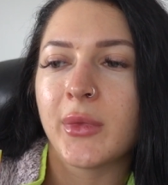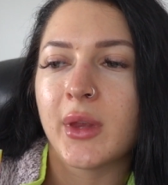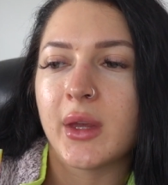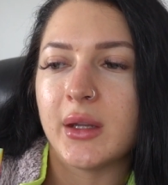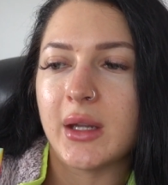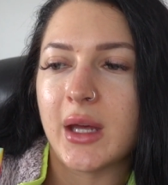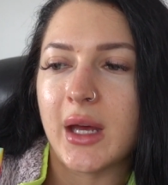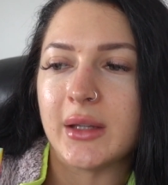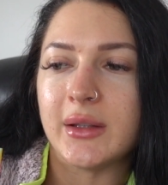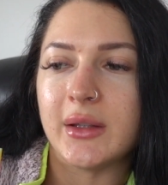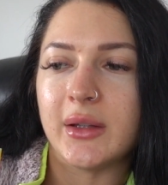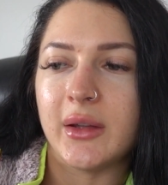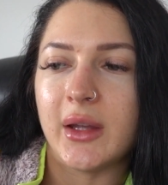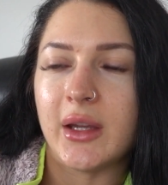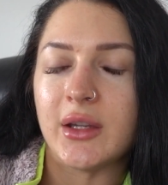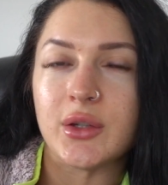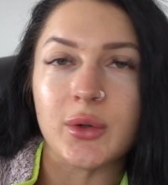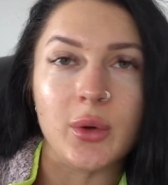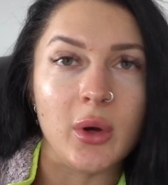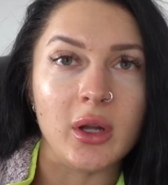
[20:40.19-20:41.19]
And I had to
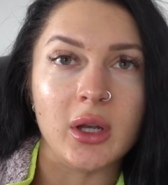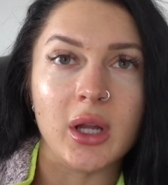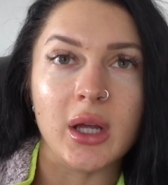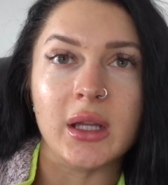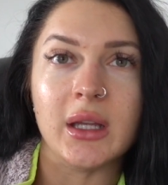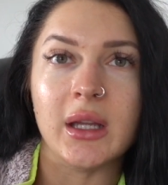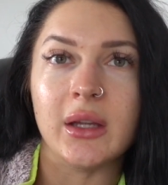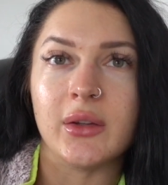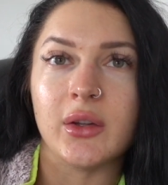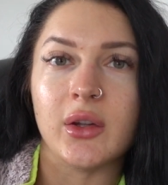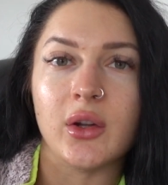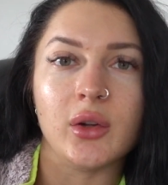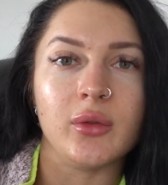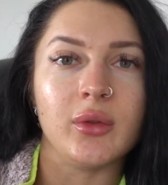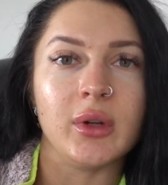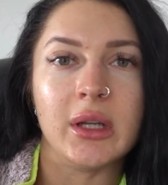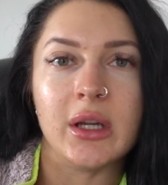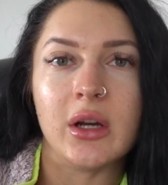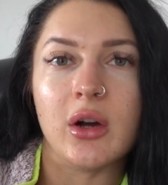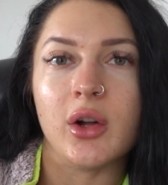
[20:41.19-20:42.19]
say to her, like, listen, I
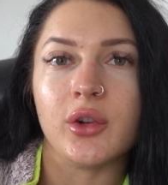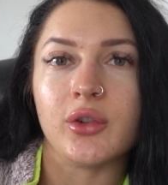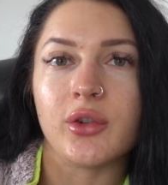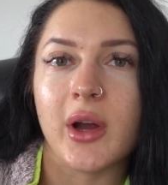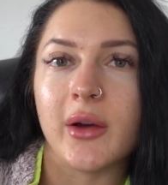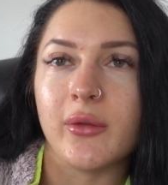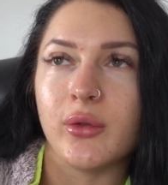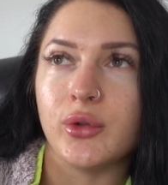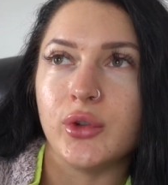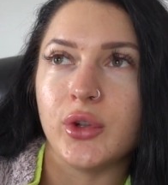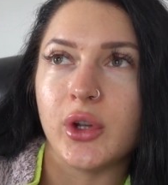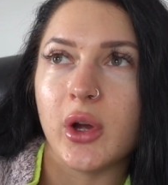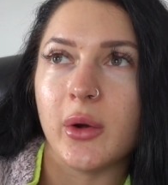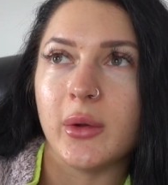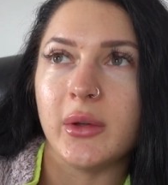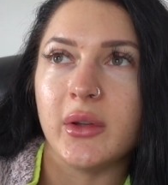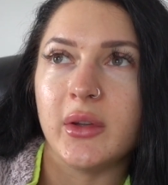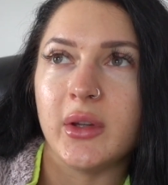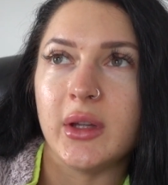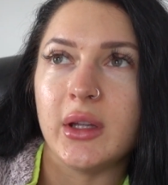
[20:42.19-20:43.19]
really can't travel to go
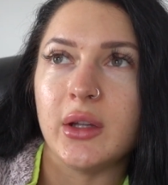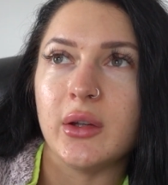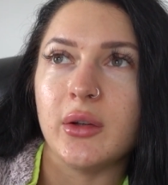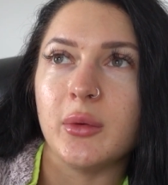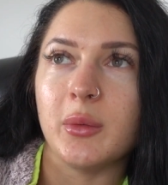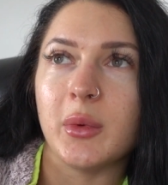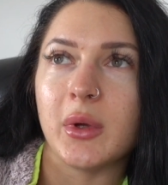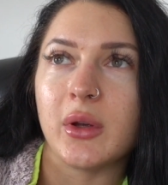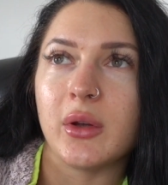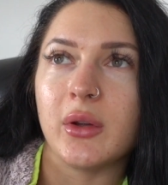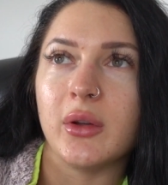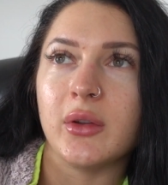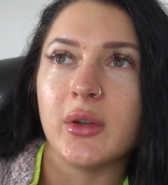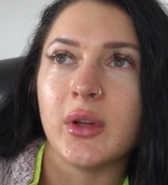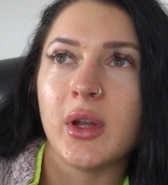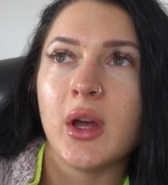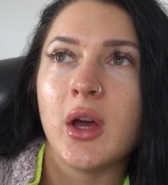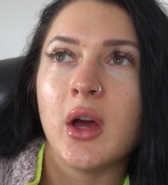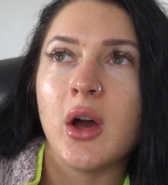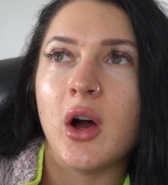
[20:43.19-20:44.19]
and see you because
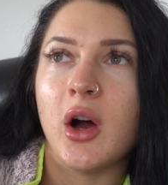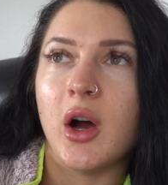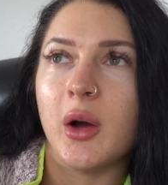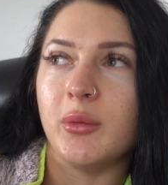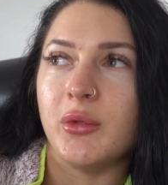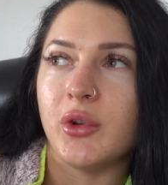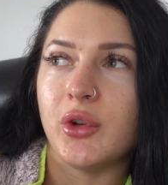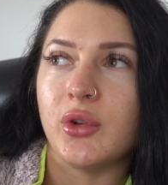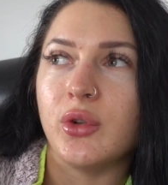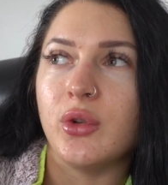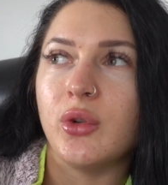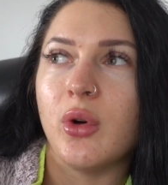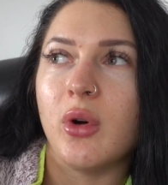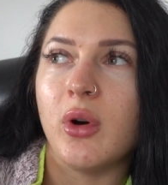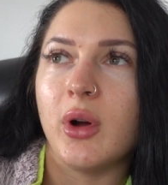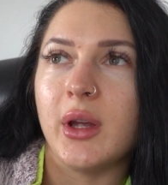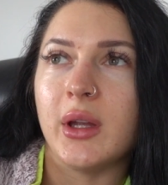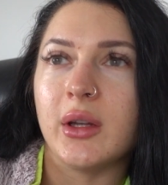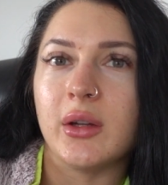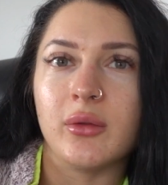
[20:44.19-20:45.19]
I'm just
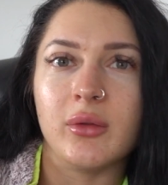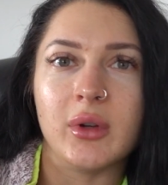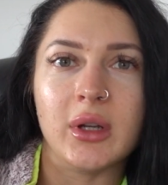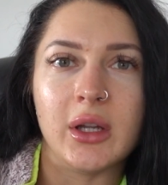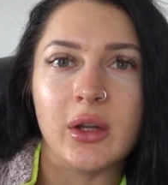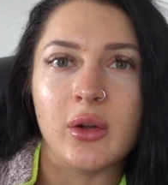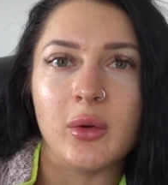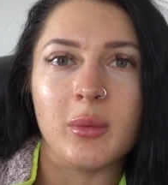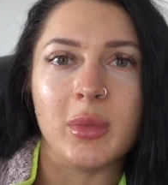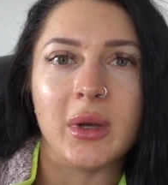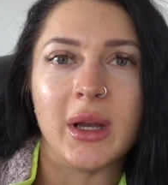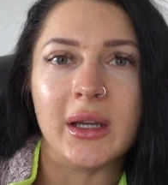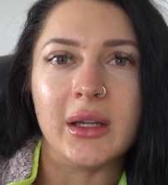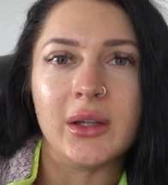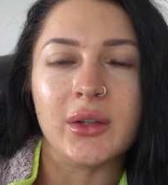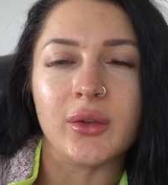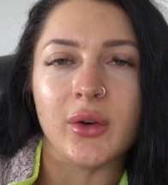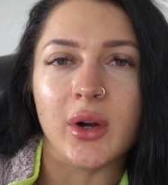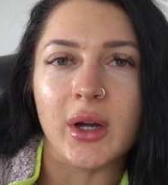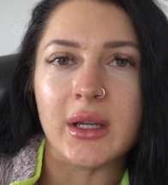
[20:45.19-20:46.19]
not in a really good
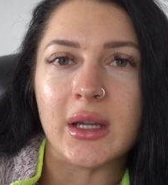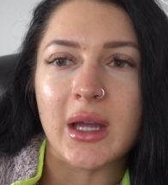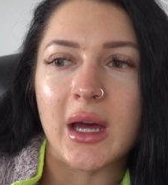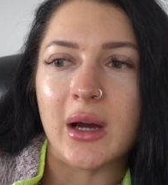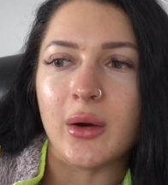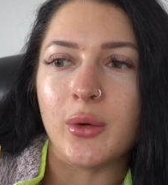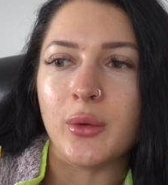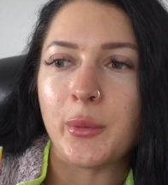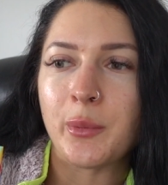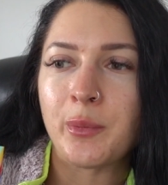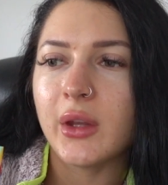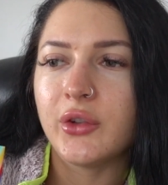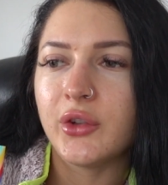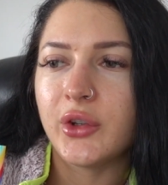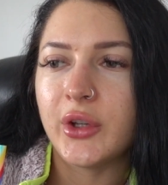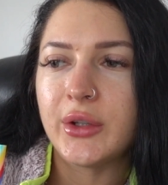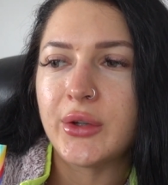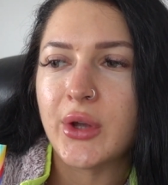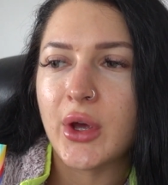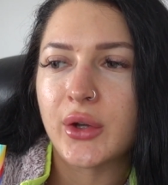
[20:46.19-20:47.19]
place right now. And
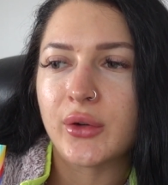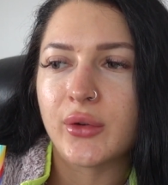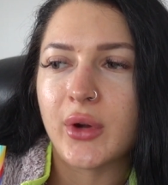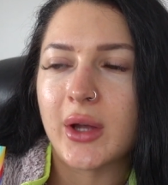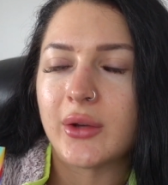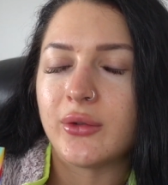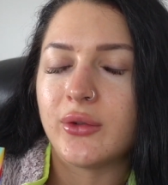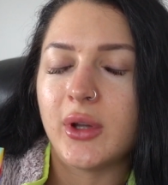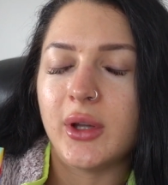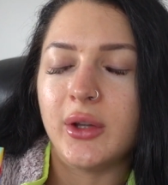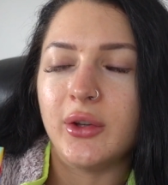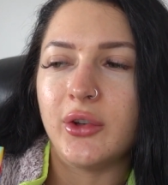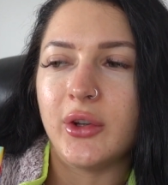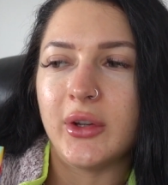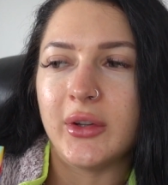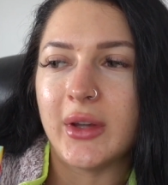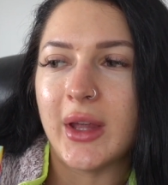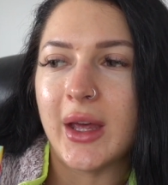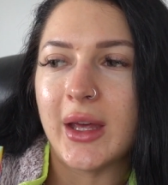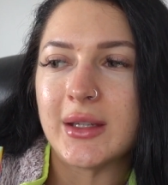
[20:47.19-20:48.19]
she turned around and she
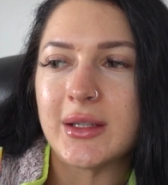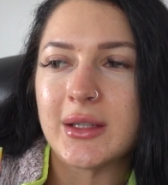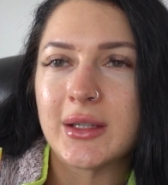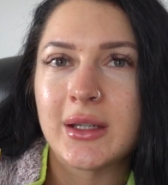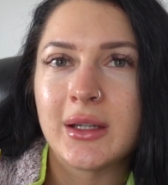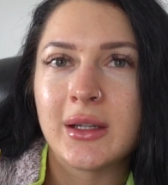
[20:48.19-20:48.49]
said,